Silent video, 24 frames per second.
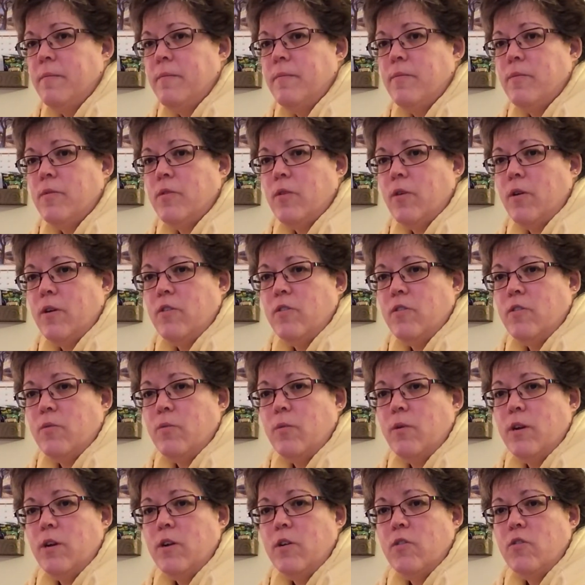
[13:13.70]
So I just
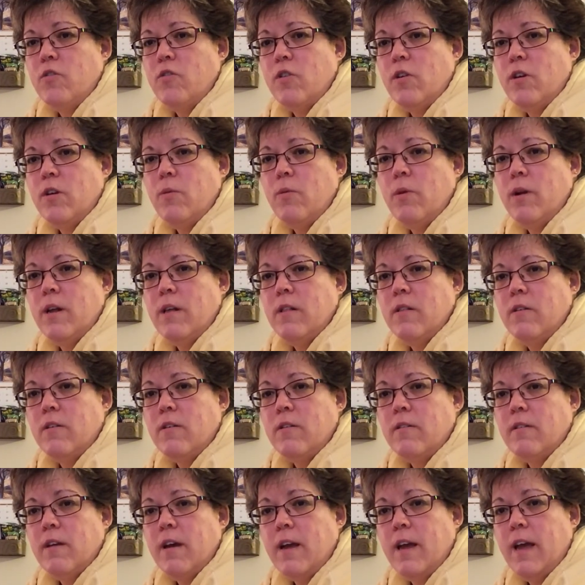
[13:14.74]
wanted to show you what he
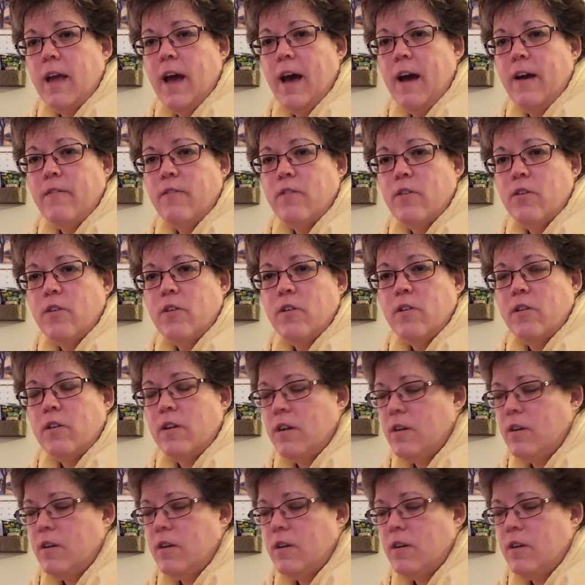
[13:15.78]
looks like after.